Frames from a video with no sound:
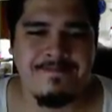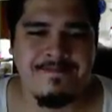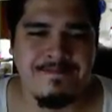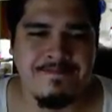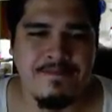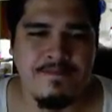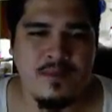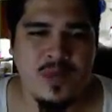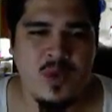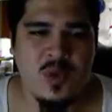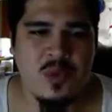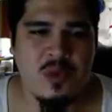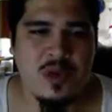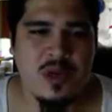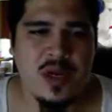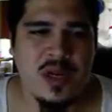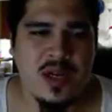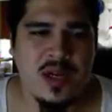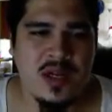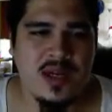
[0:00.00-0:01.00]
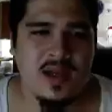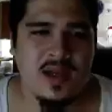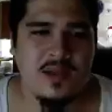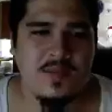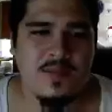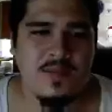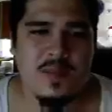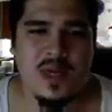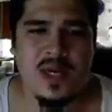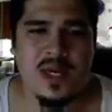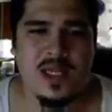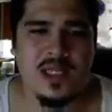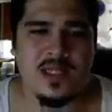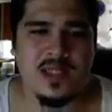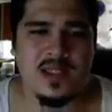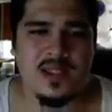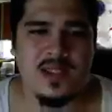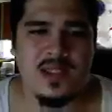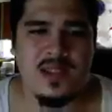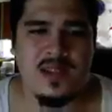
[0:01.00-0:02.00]
we'll put out a little
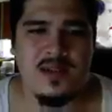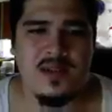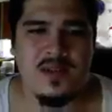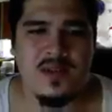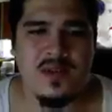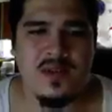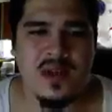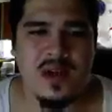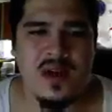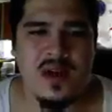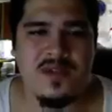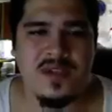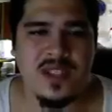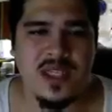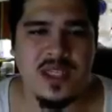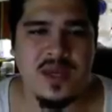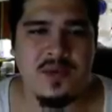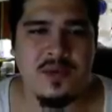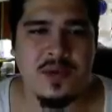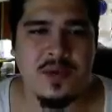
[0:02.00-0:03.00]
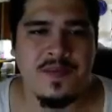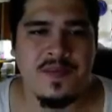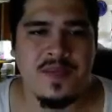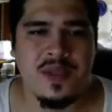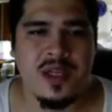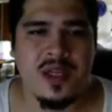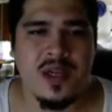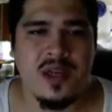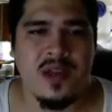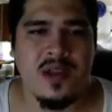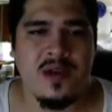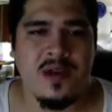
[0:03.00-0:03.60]
coffee table kind of deal.